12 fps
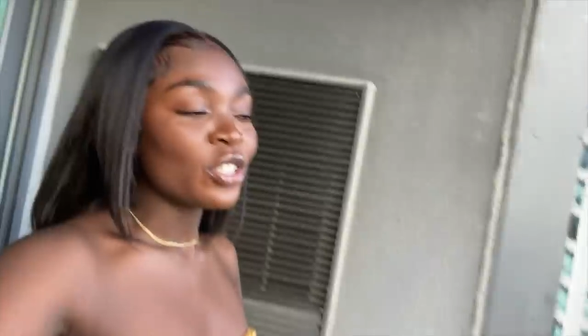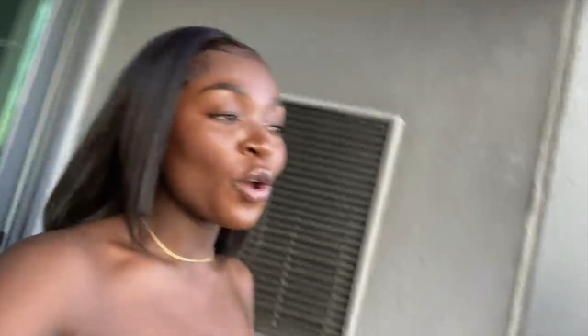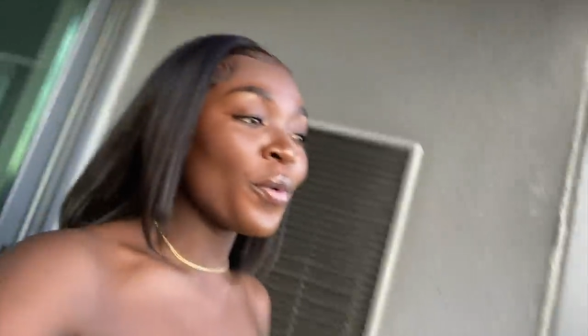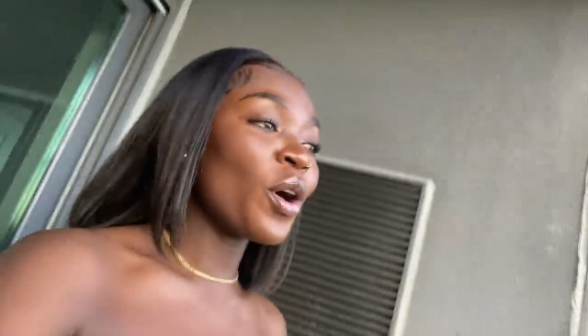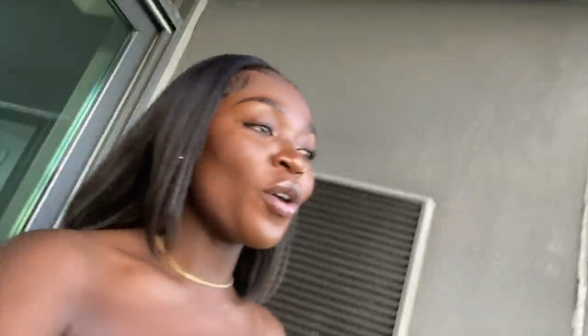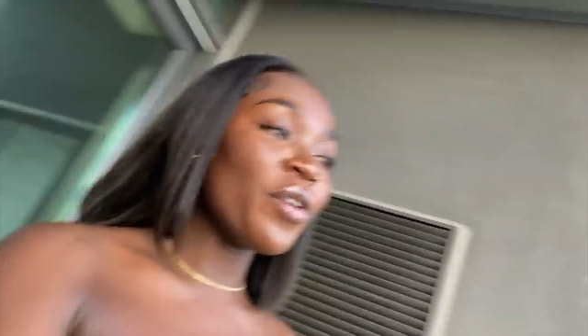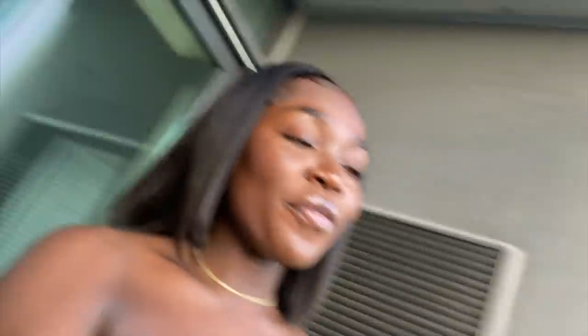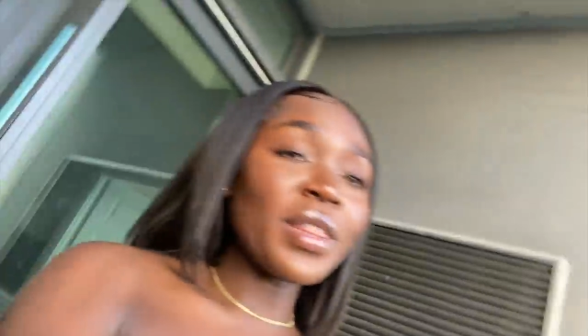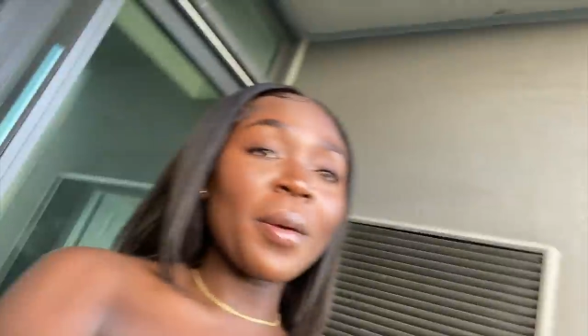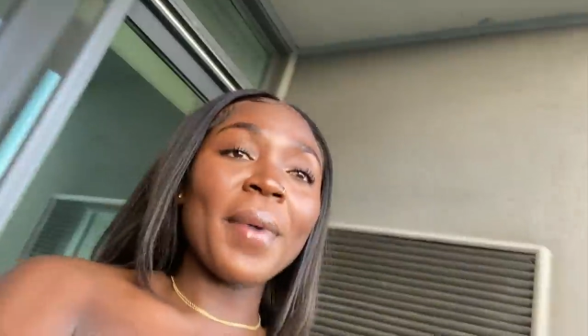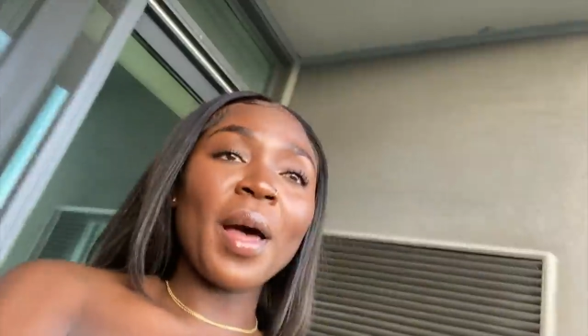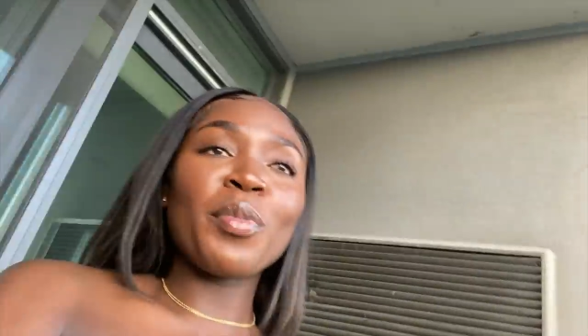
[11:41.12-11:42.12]
So we're going for
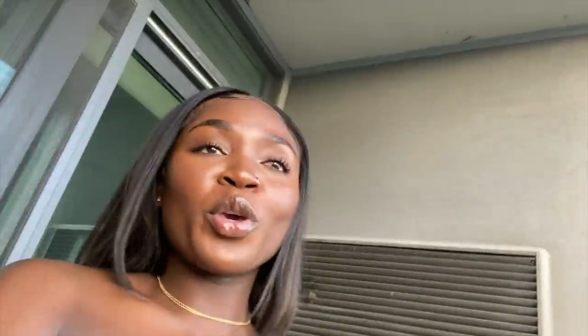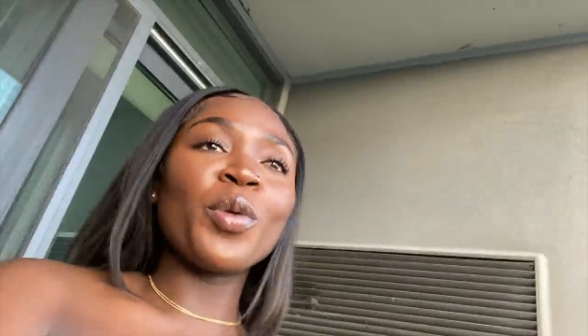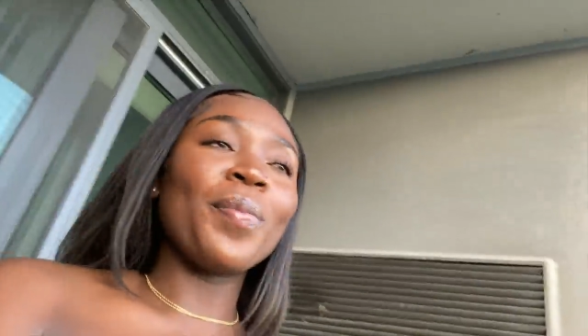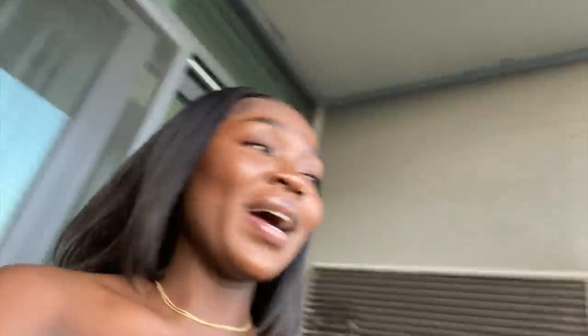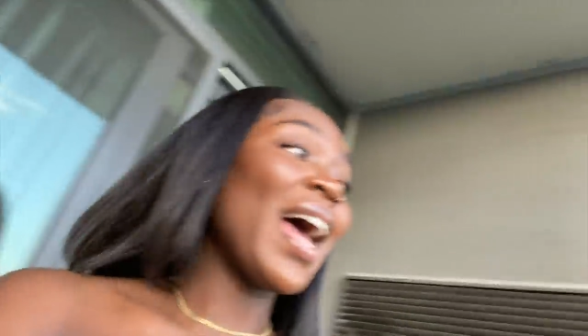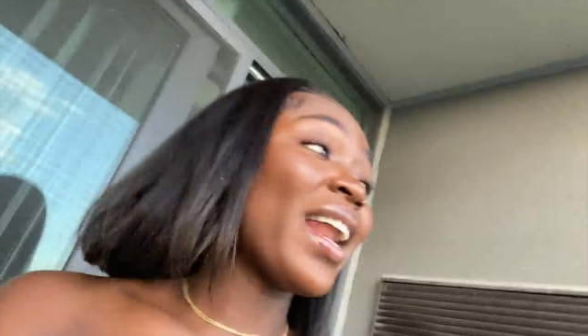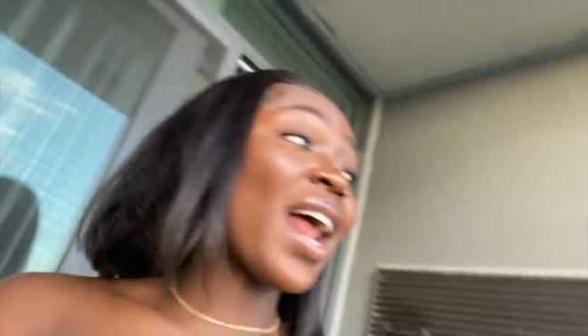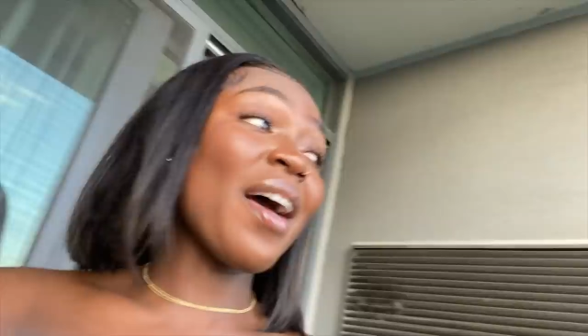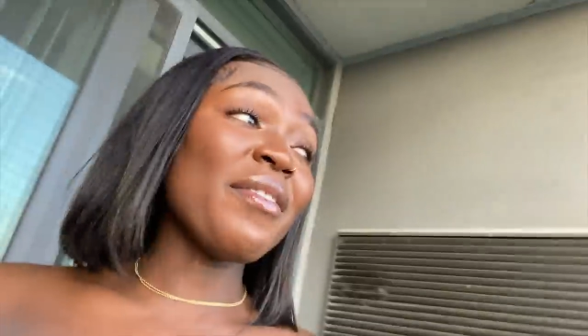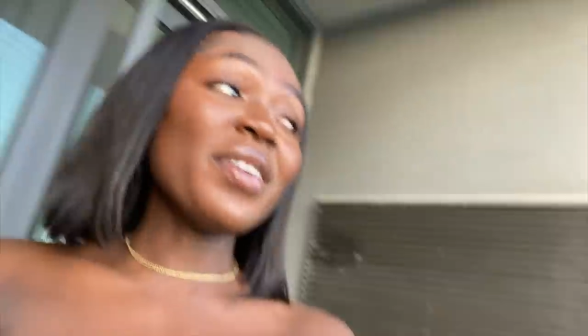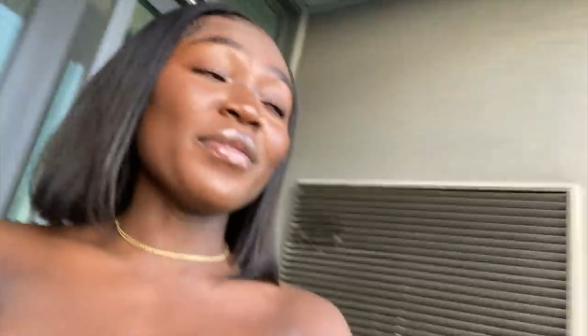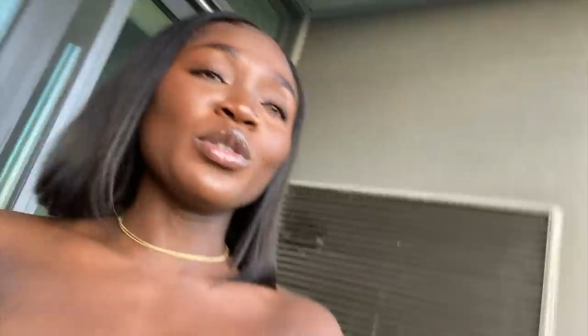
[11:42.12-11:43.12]
the barbecue party. I
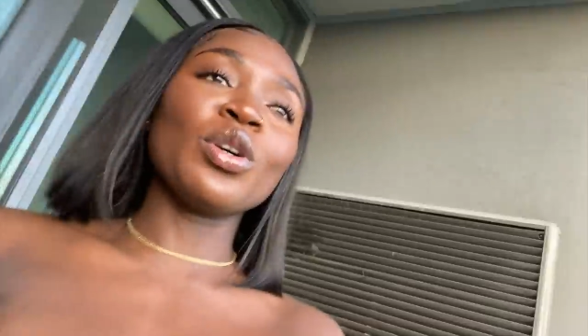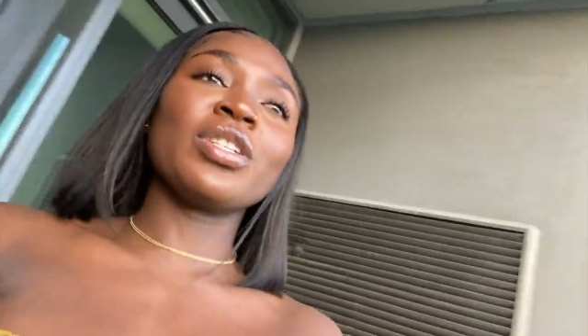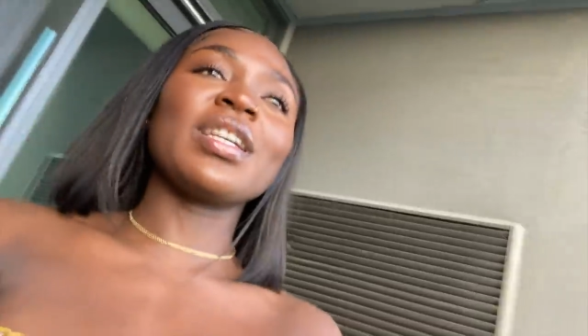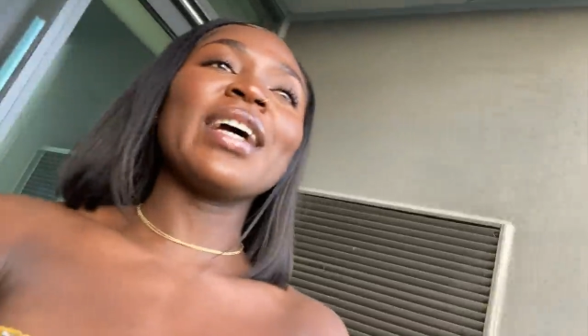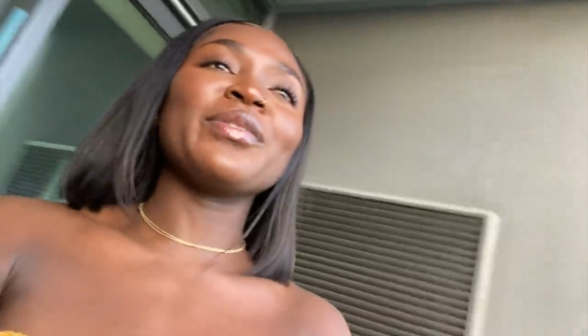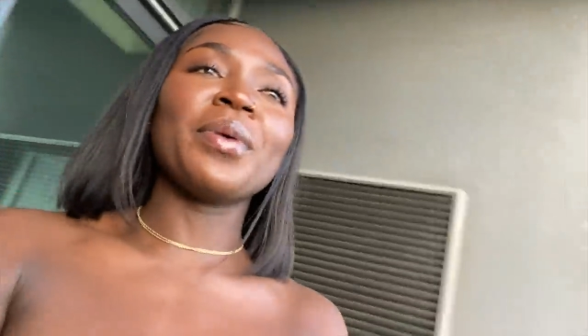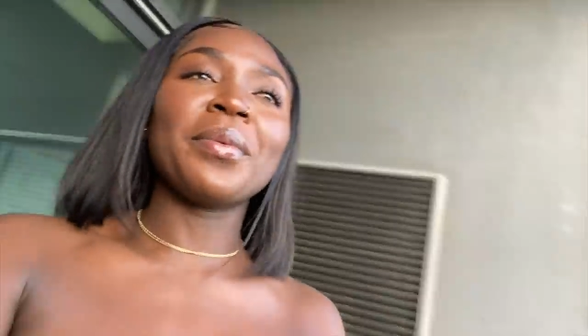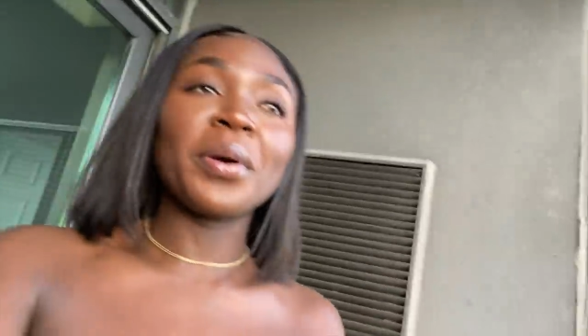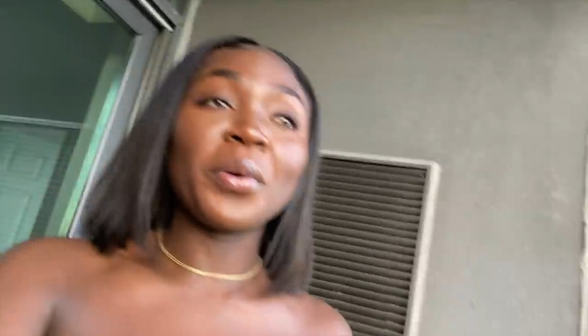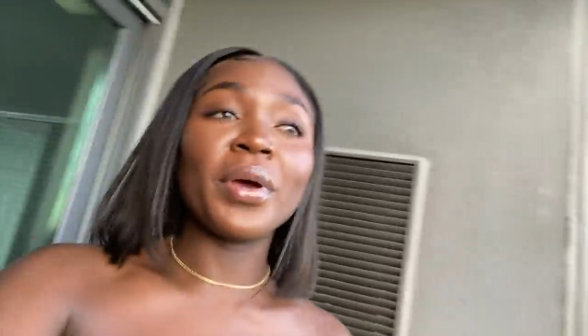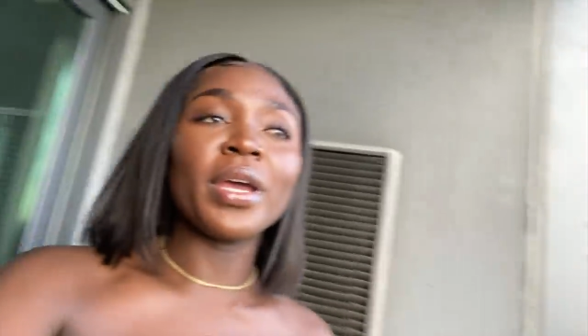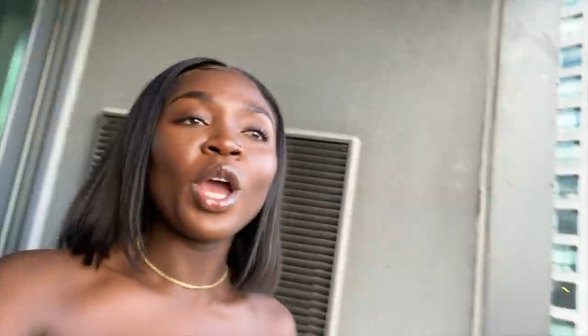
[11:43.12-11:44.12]
haven't even told you guys where we're
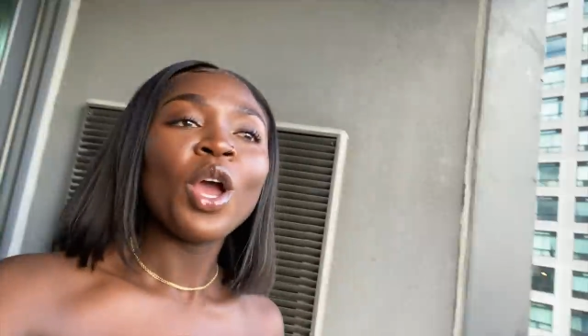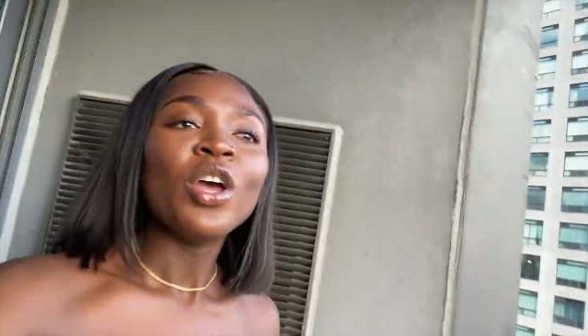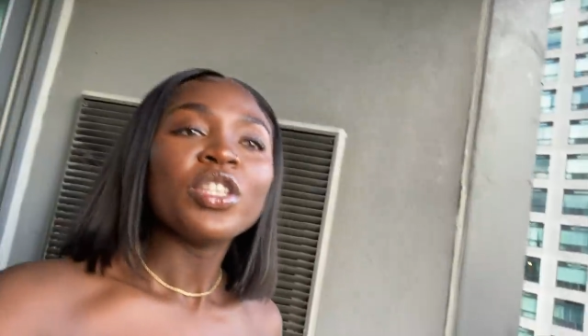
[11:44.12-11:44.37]
going.